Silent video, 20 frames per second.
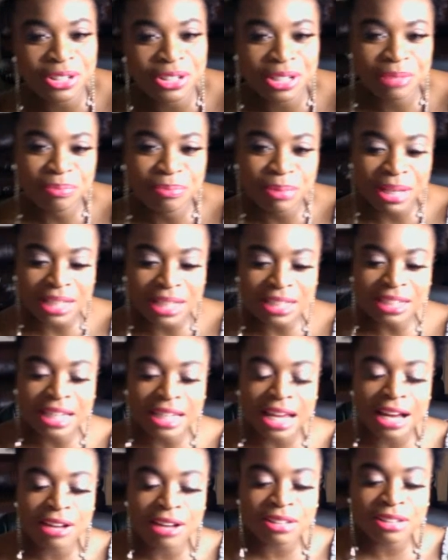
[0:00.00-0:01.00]
But
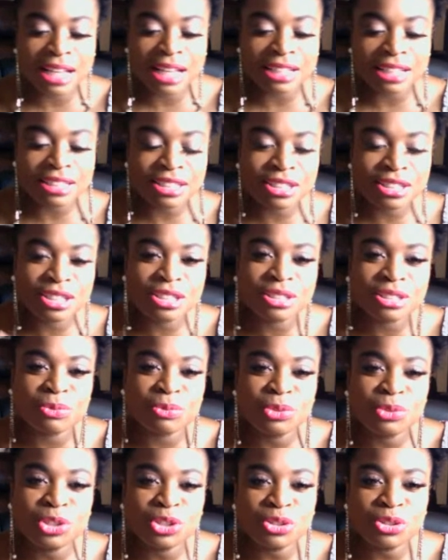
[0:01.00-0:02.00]
now
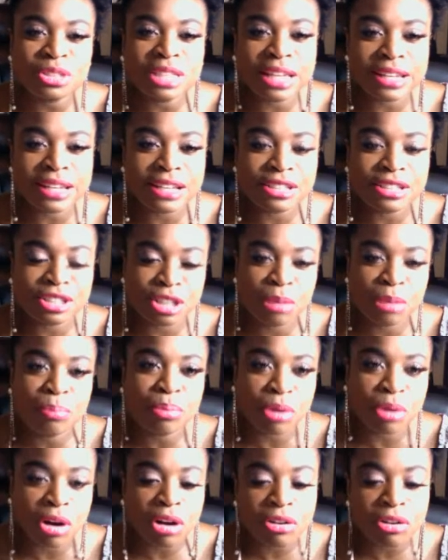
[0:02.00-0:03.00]
would you say that some
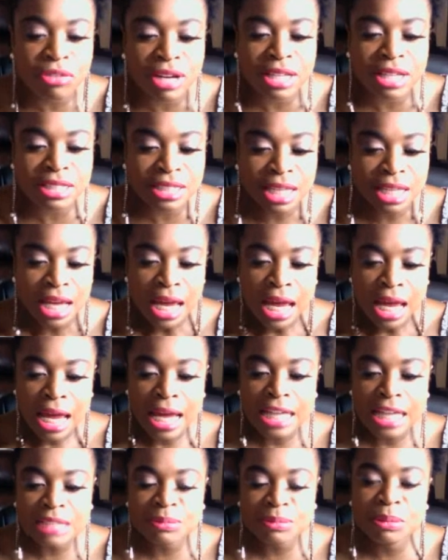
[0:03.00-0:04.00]
progress
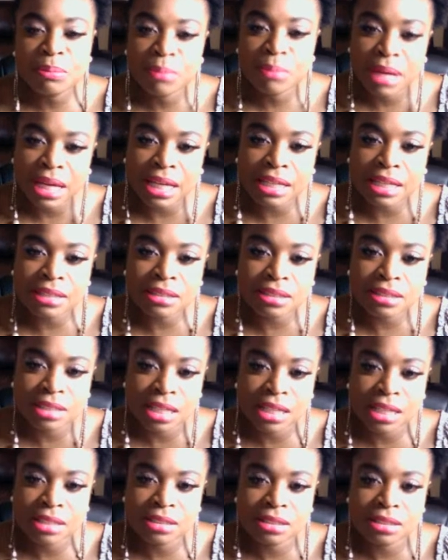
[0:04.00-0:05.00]
has been made
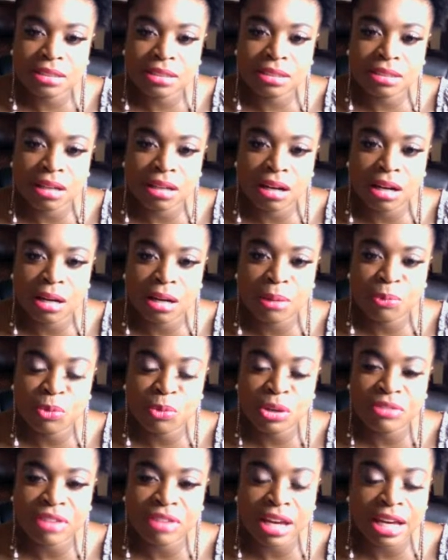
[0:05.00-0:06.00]
since
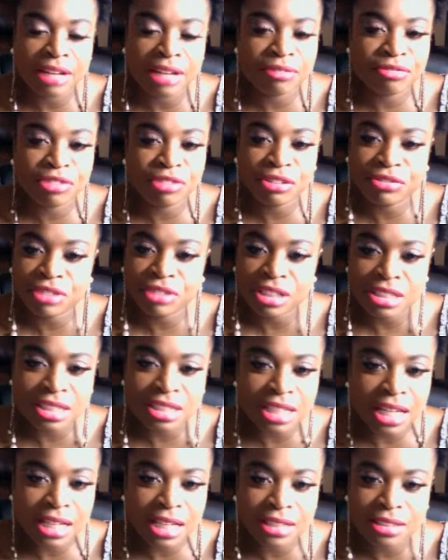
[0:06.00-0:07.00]
we've had 50
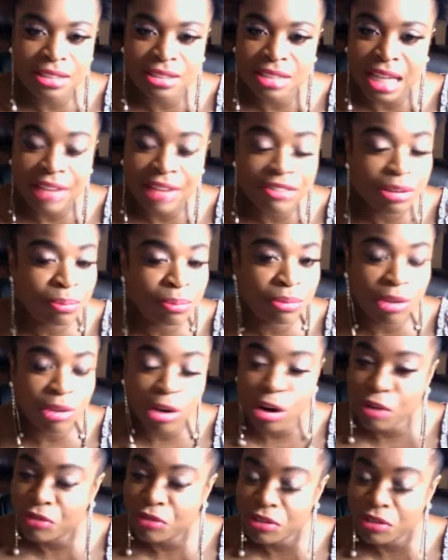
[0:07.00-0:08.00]
states,
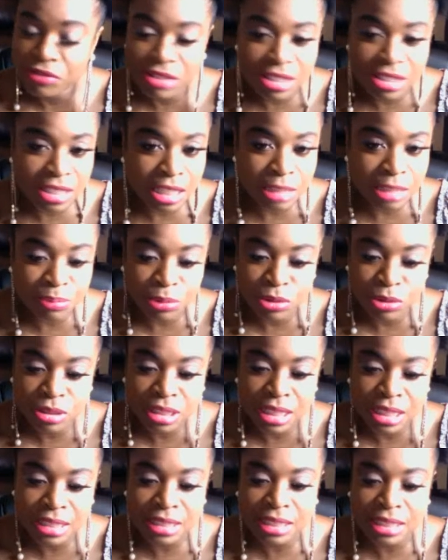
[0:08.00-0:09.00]
all 50 states
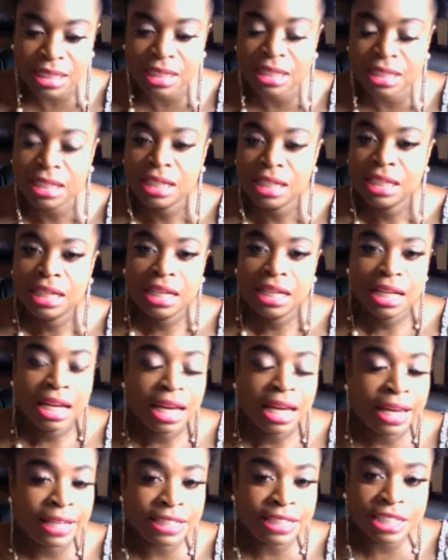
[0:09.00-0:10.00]
protesting,
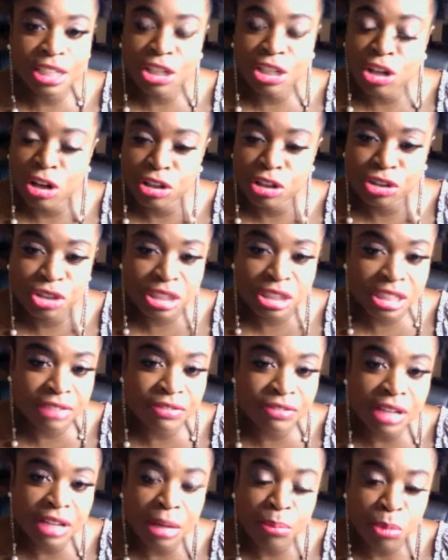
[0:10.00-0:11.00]
18 countries,
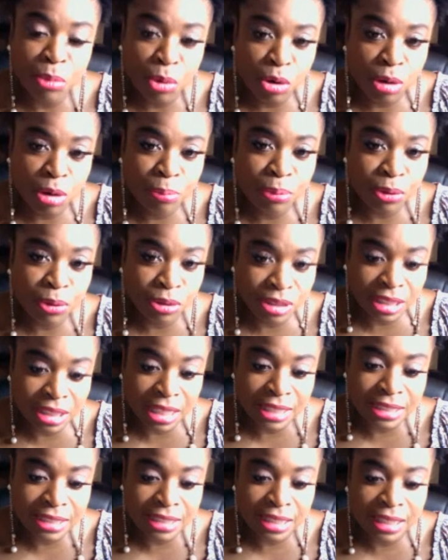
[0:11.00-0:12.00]
if not more,
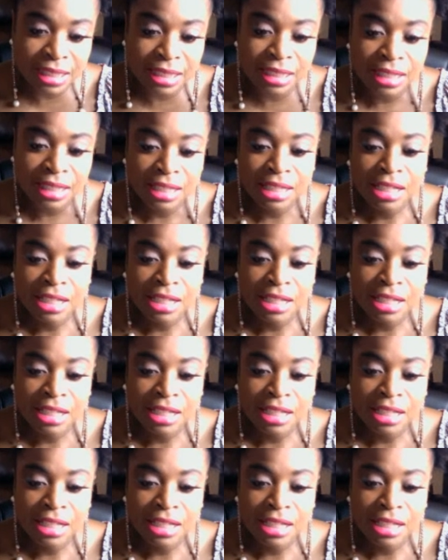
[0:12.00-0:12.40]
protesting?